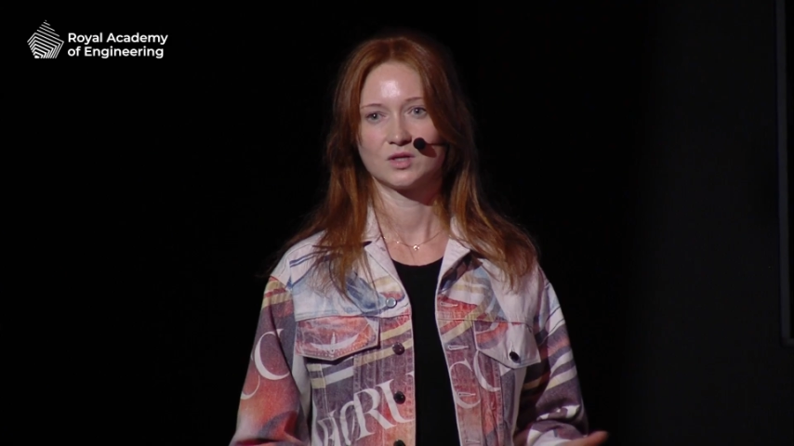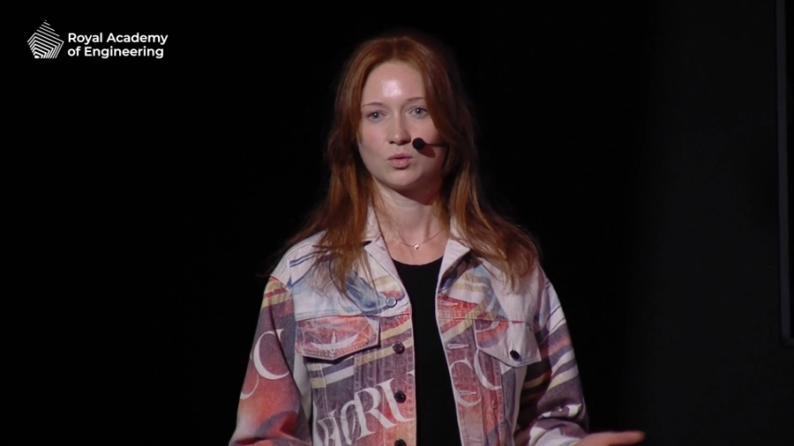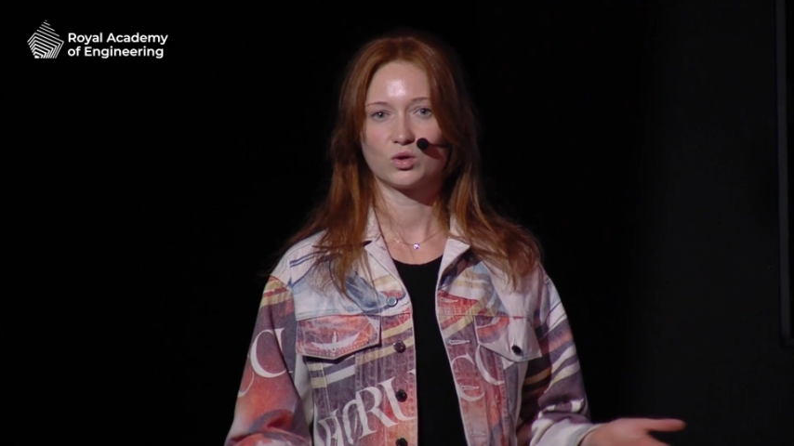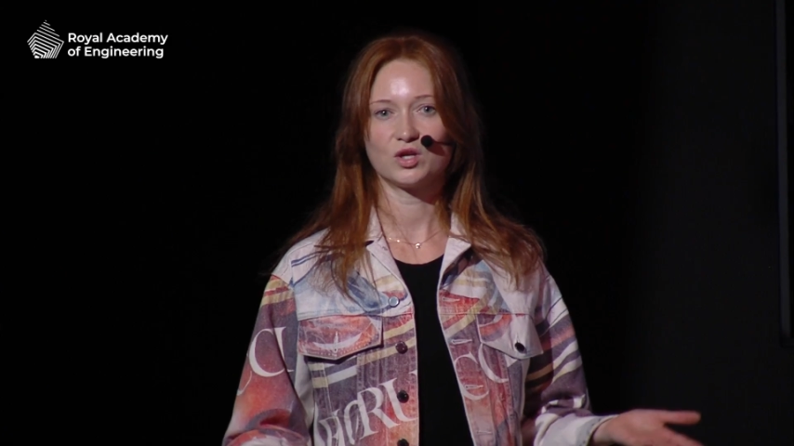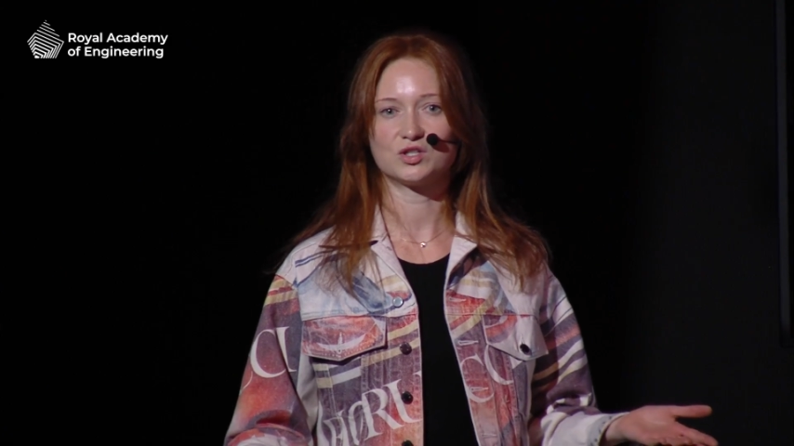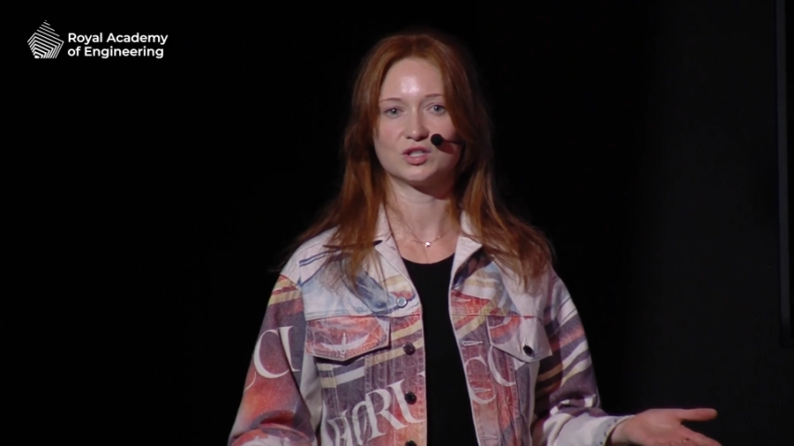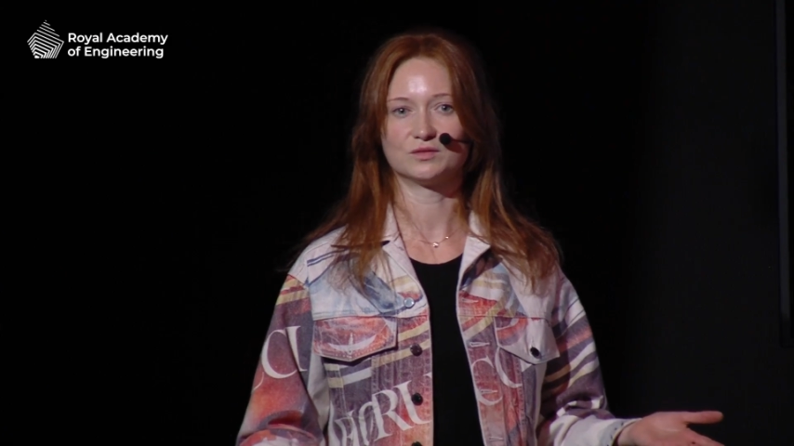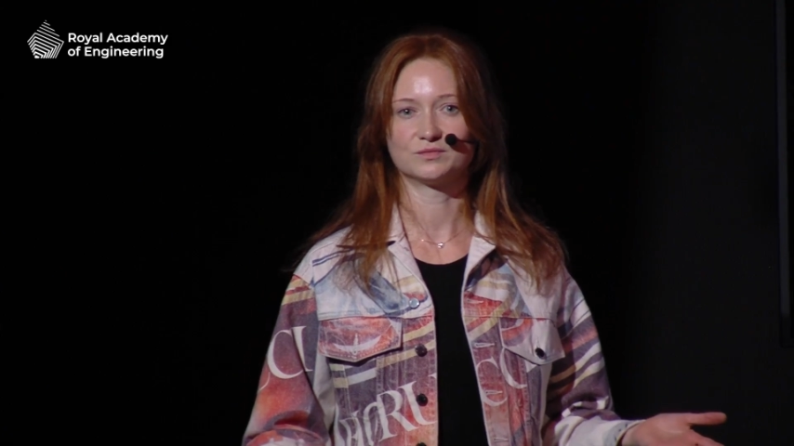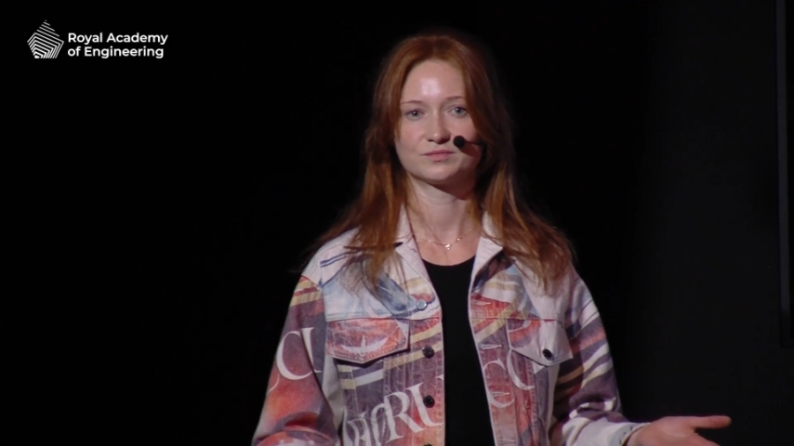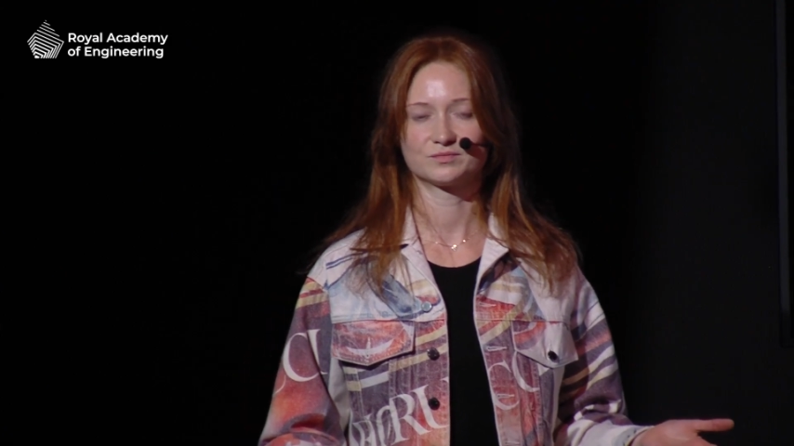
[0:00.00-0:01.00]
What do?
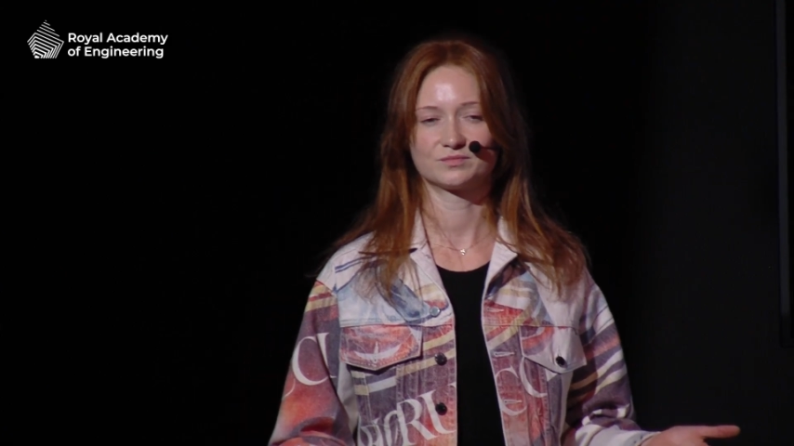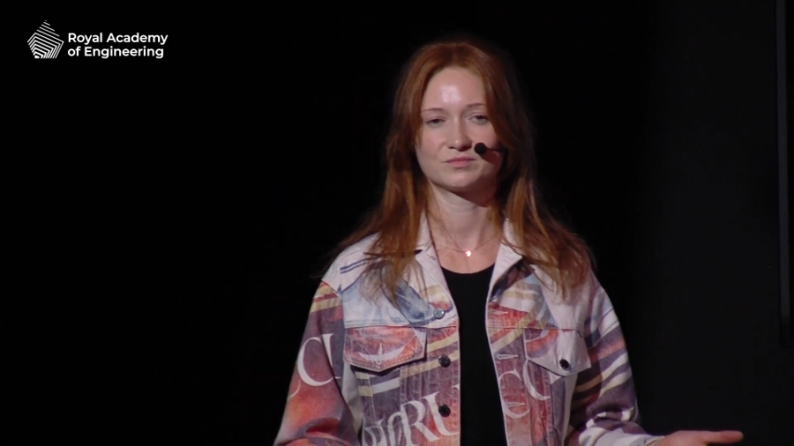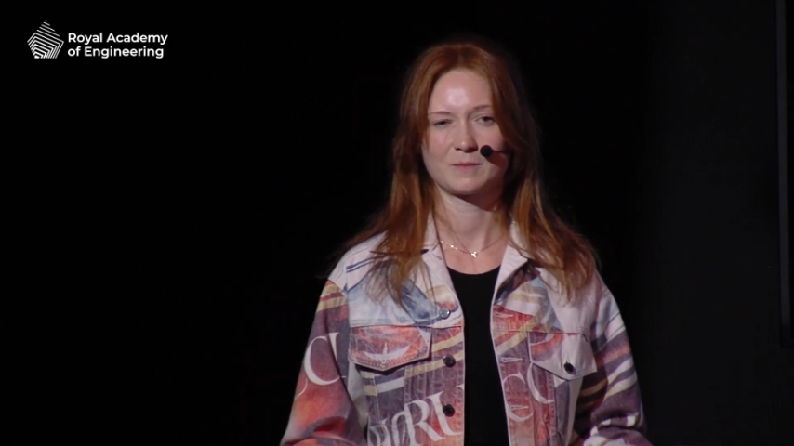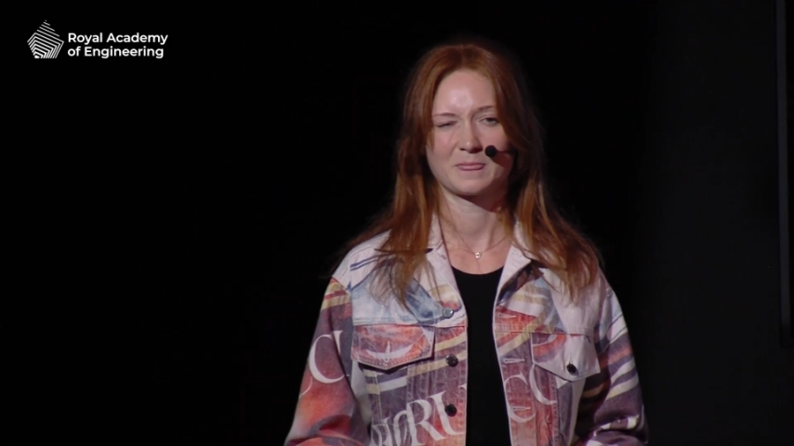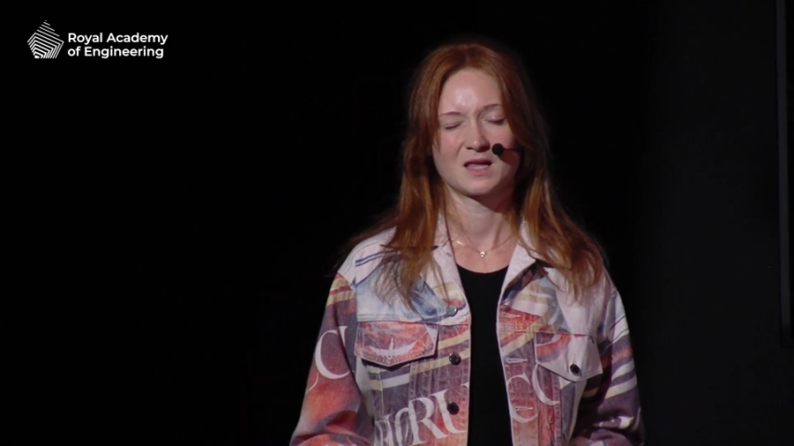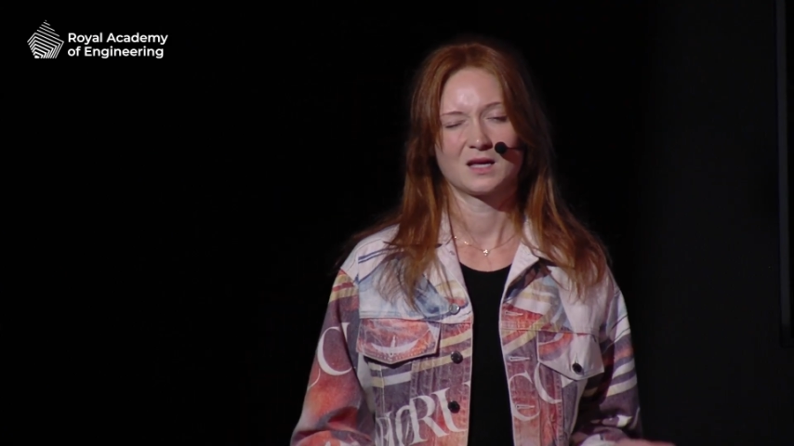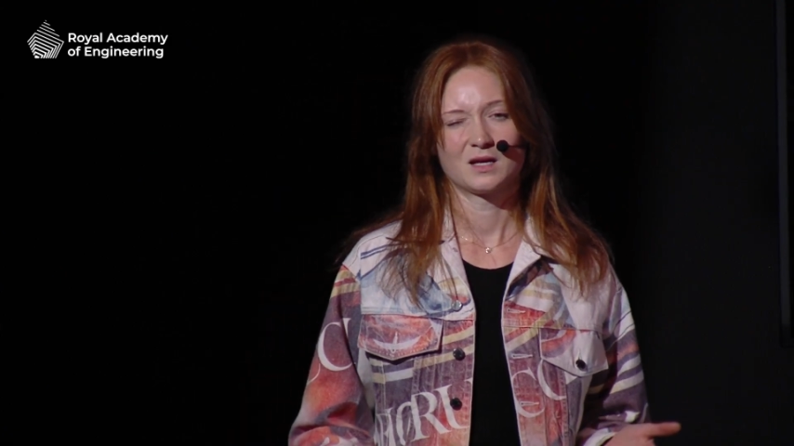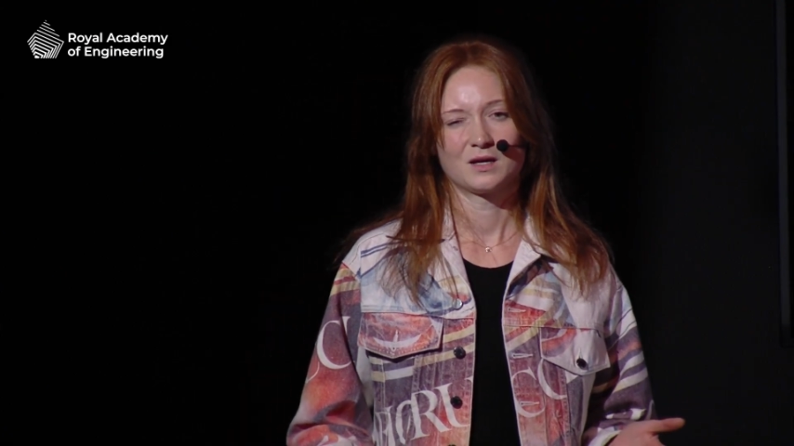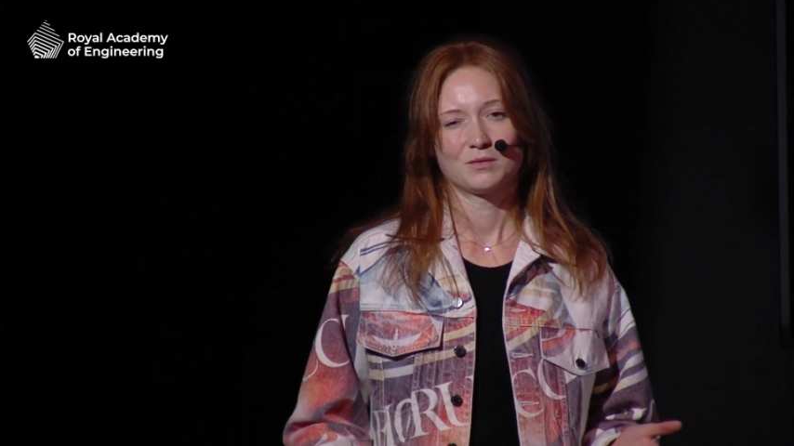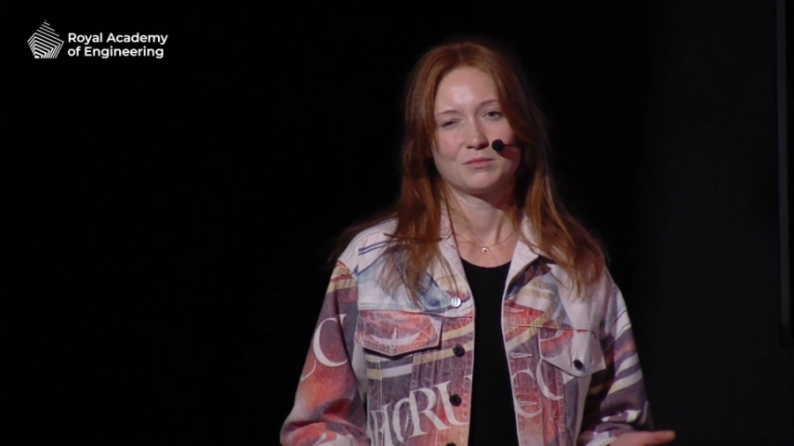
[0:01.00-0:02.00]

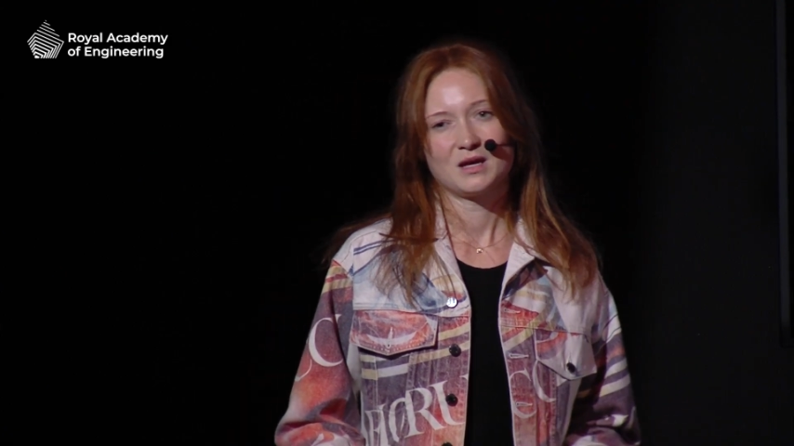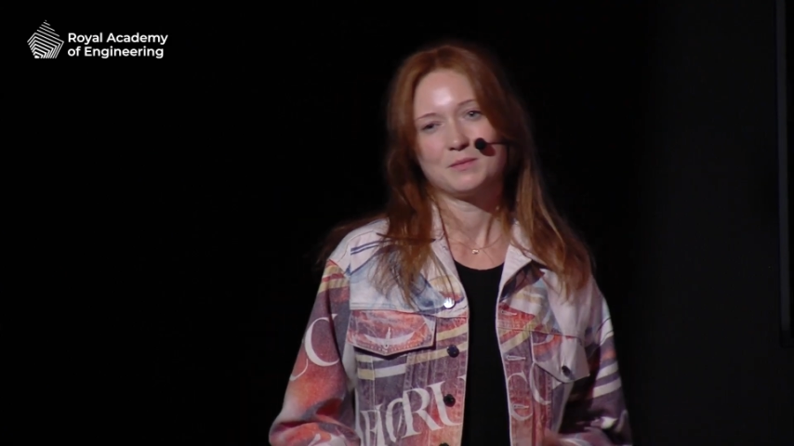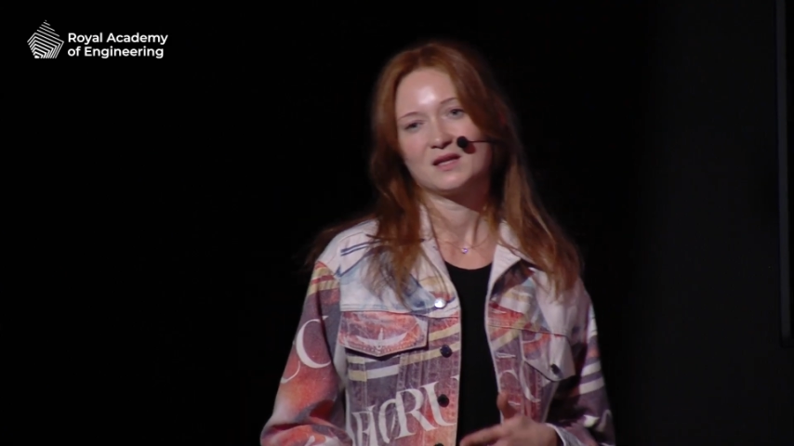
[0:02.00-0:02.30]
Maybe